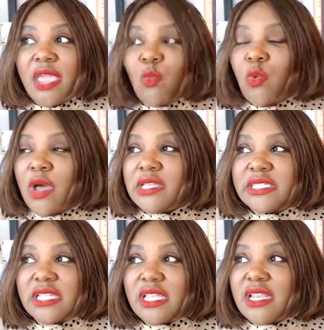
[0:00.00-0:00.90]
it
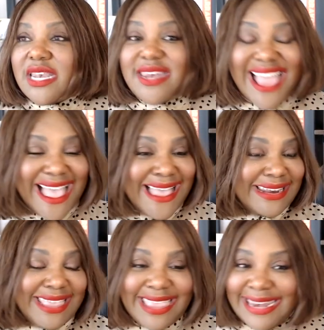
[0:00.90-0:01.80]
was
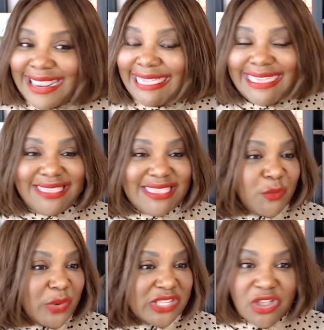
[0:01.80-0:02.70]
not
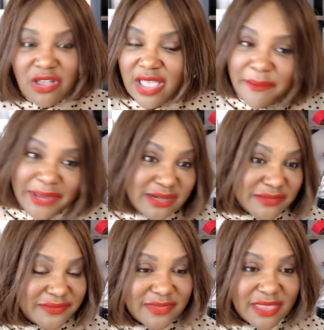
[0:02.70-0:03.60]
anything that we saw
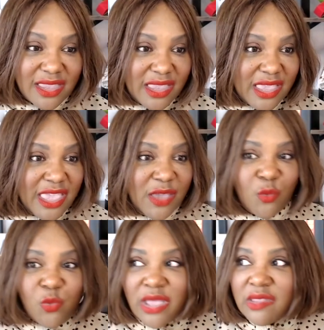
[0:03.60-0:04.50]
coming.
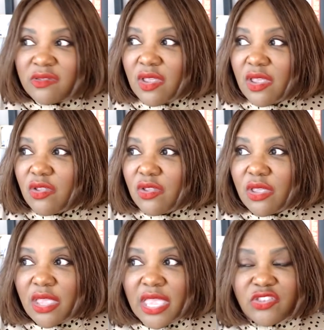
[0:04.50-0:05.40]
It was,
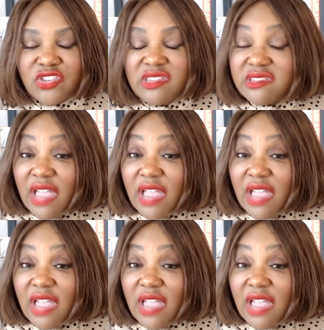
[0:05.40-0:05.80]
it